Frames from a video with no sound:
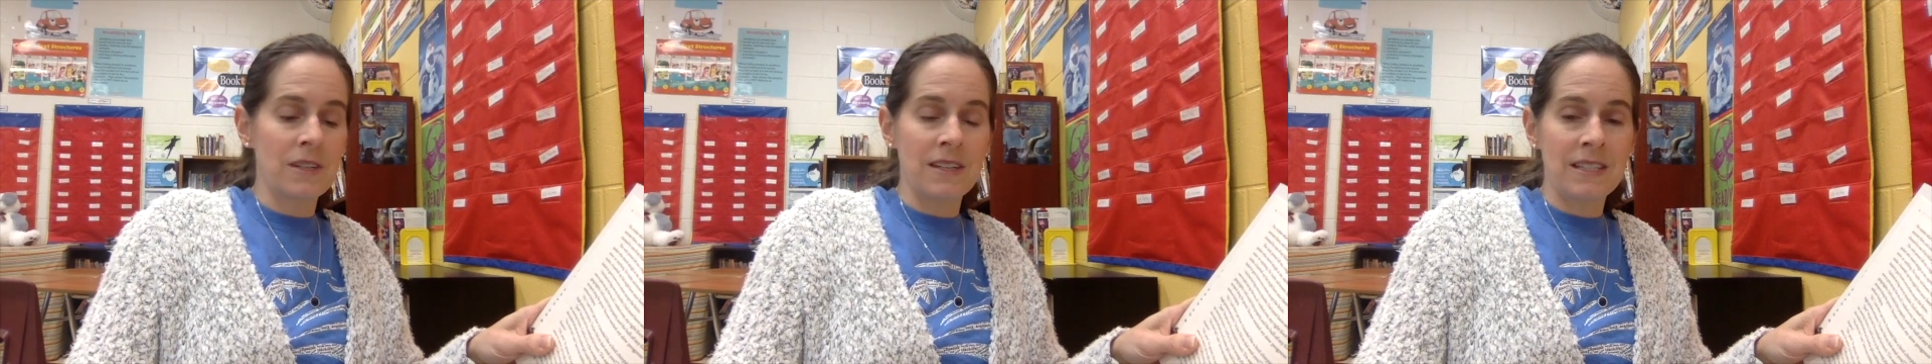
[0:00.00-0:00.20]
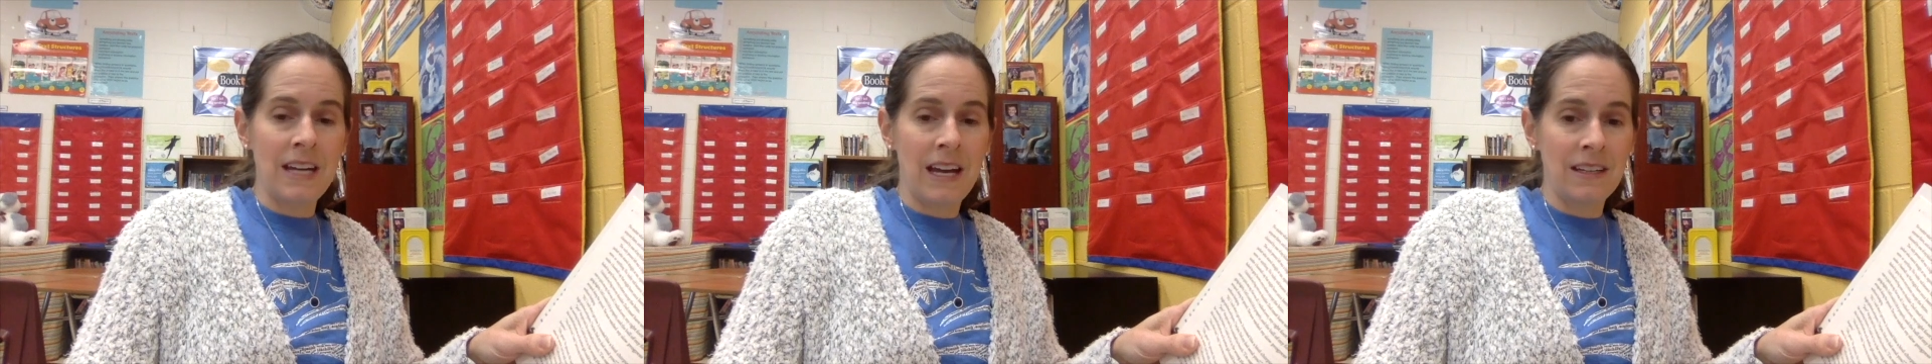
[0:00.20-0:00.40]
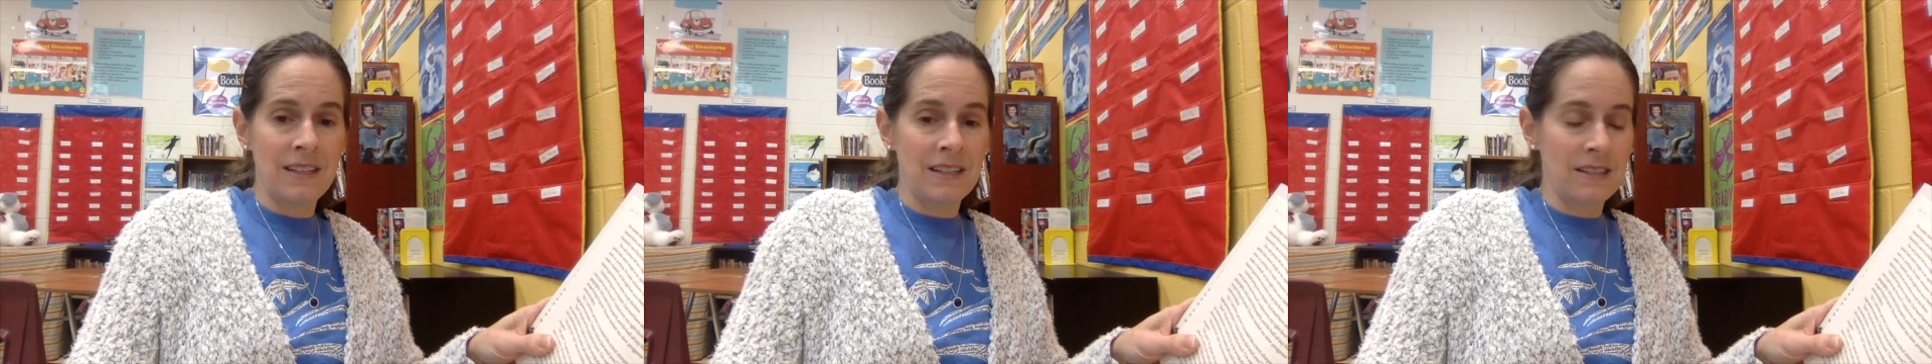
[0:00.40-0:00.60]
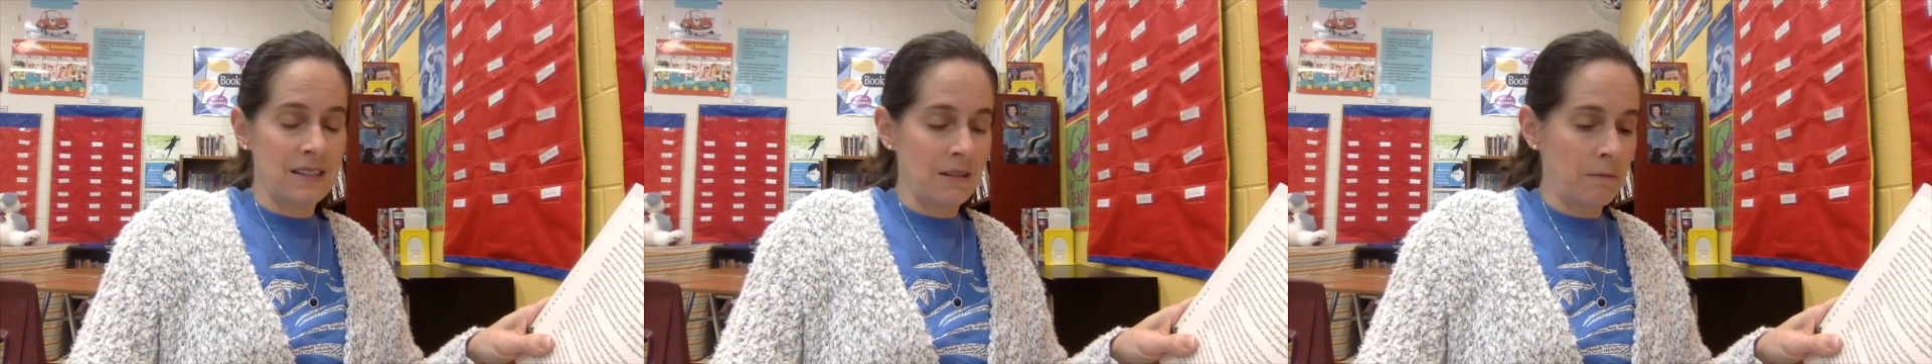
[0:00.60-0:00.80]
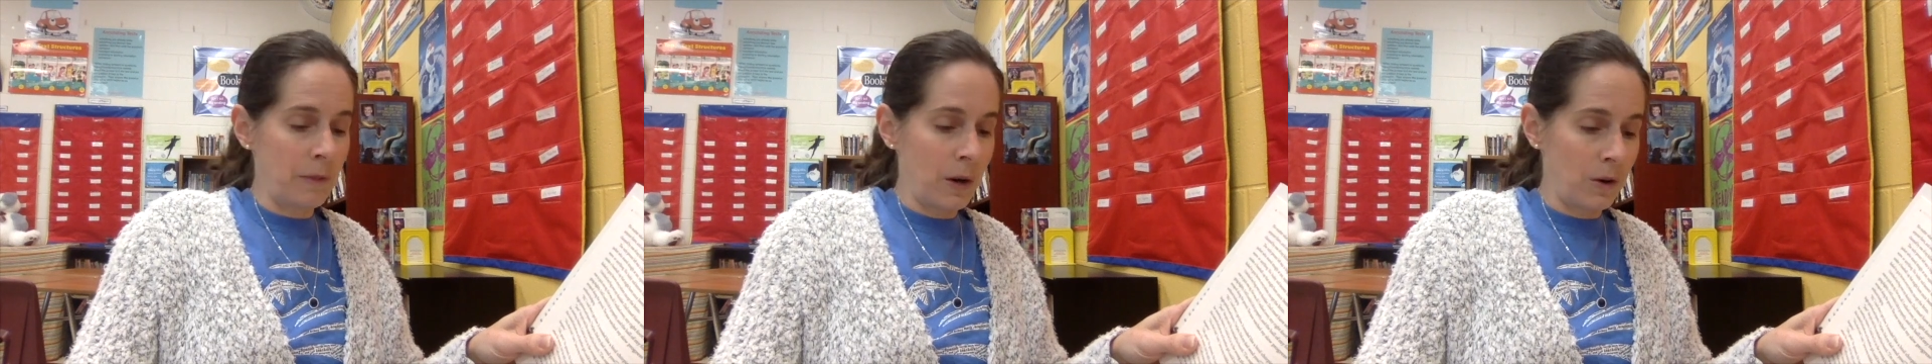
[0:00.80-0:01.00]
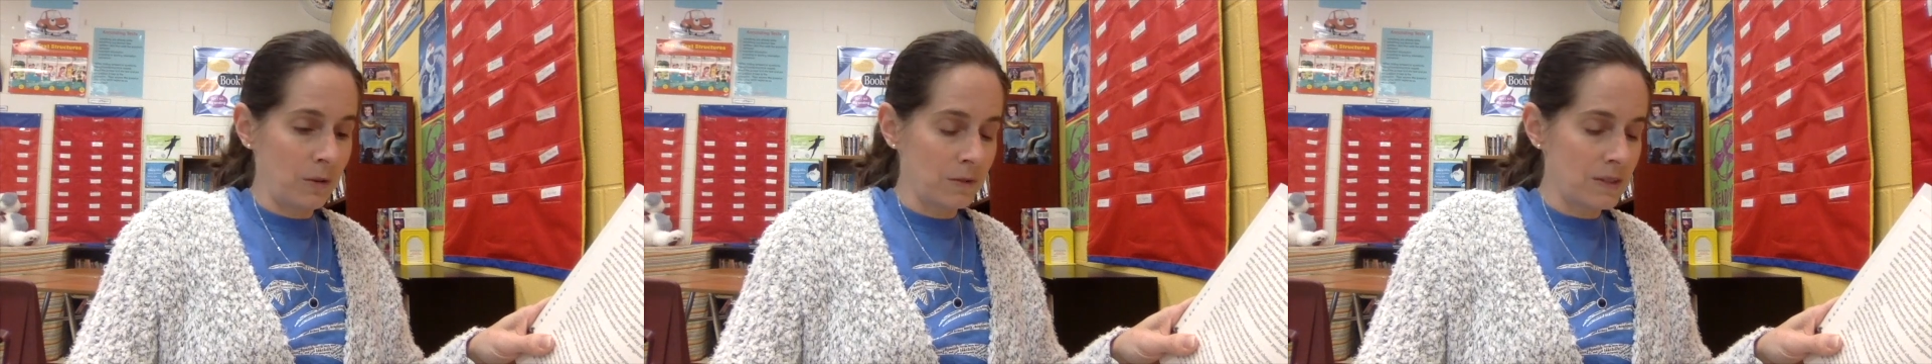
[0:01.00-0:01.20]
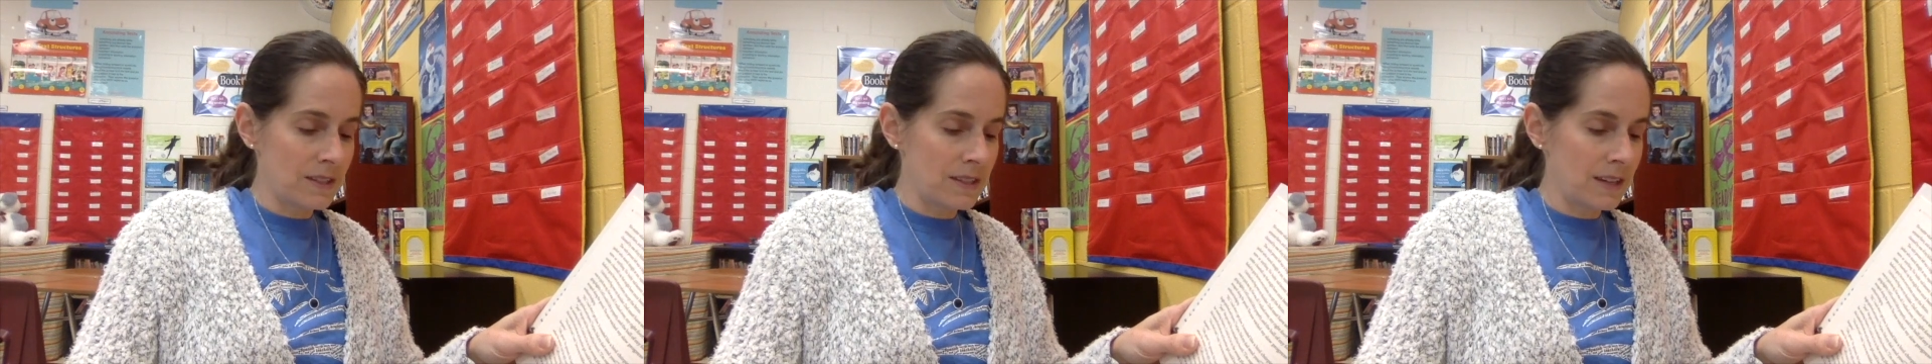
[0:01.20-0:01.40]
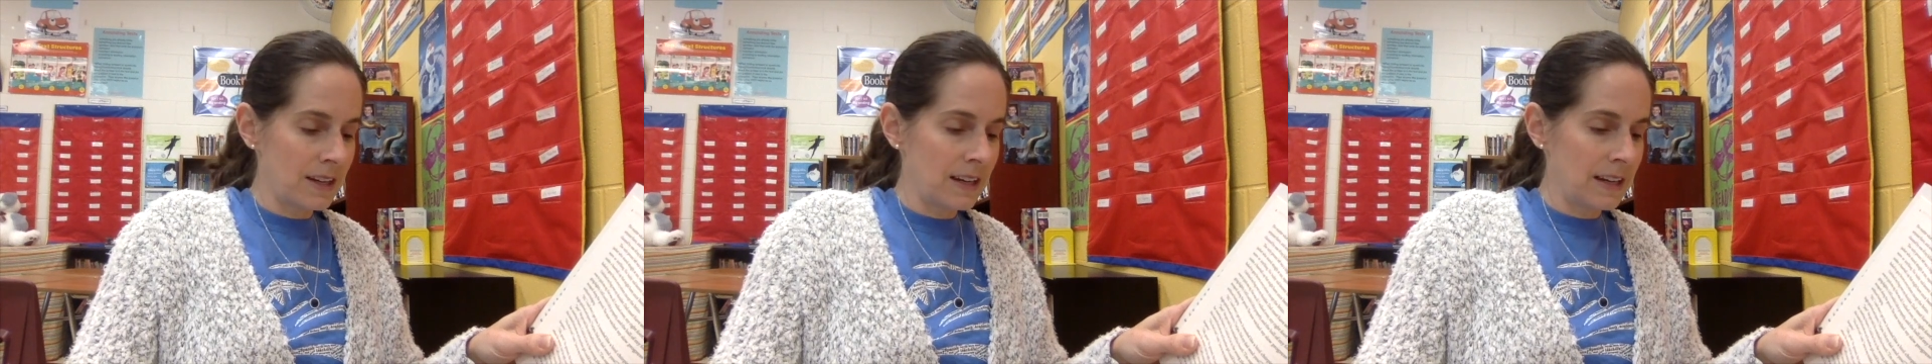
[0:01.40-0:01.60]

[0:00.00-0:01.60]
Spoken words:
and tendons and bones.